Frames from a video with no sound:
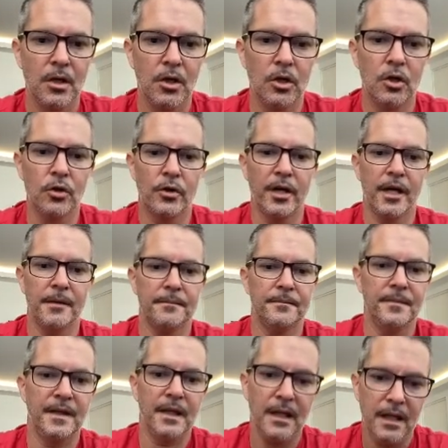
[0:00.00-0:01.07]
Okay,
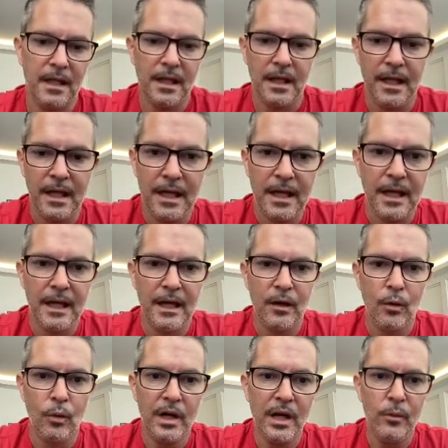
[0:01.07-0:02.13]

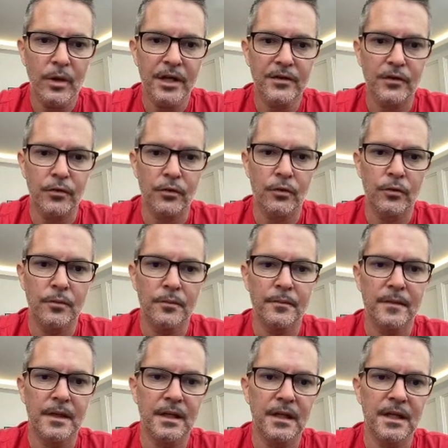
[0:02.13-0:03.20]
what I want to do
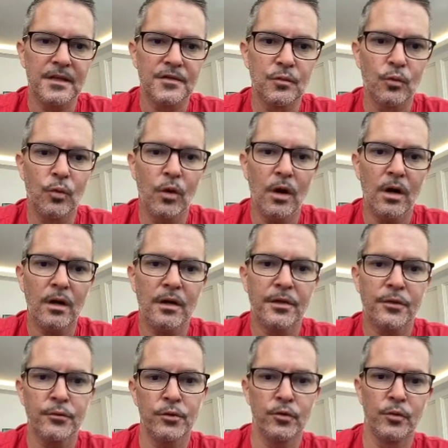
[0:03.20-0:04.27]
is walk
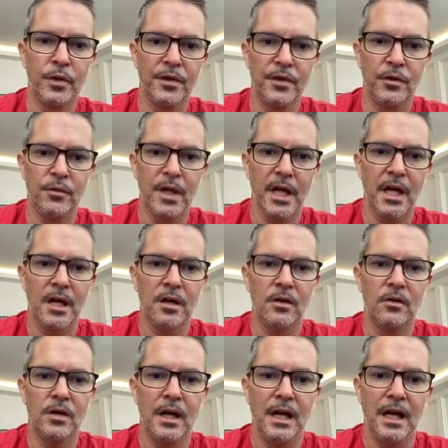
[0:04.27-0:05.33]
through with you
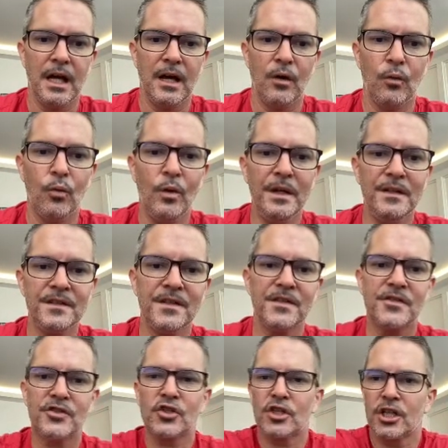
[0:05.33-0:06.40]
now, what does a
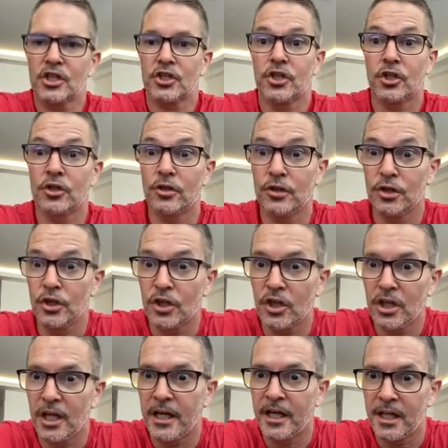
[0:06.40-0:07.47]
structure look
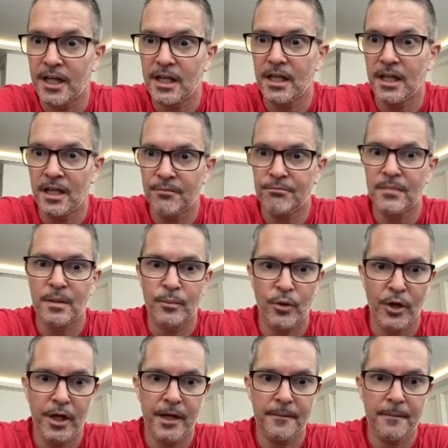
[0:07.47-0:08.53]
like in
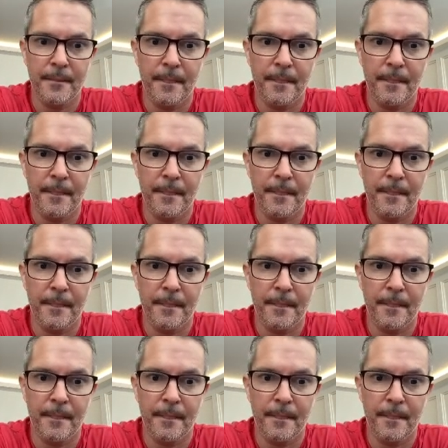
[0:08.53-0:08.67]
memory?